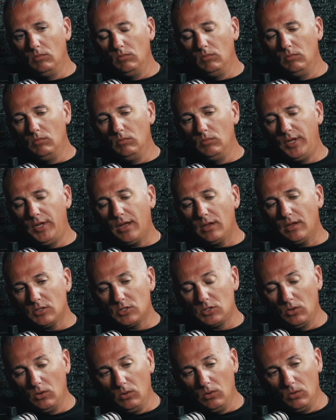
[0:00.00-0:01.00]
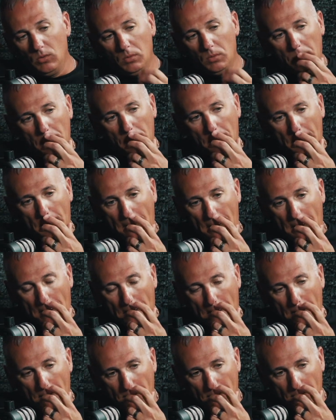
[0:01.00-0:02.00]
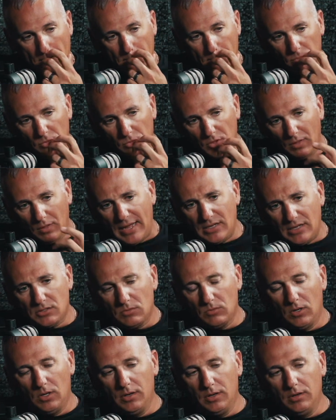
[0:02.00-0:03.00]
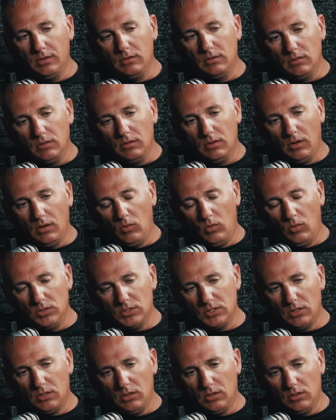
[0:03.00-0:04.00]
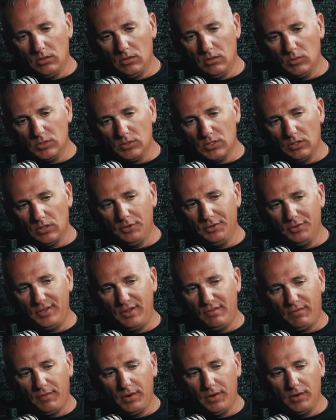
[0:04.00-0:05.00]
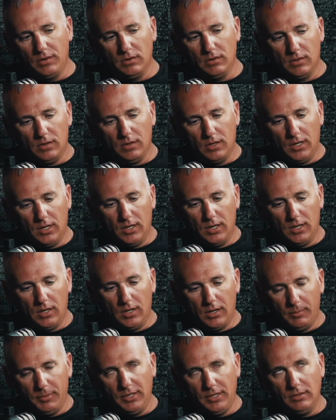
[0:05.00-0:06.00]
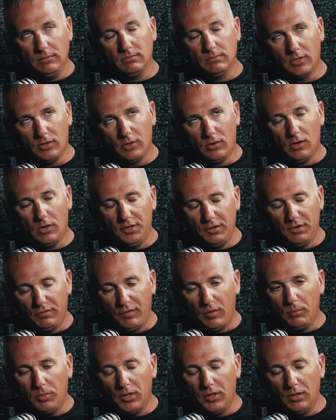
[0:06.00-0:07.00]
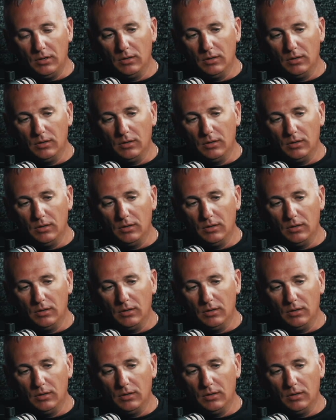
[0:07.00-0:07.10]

Yeah. So the last one was a little different. I mean, they're all different, but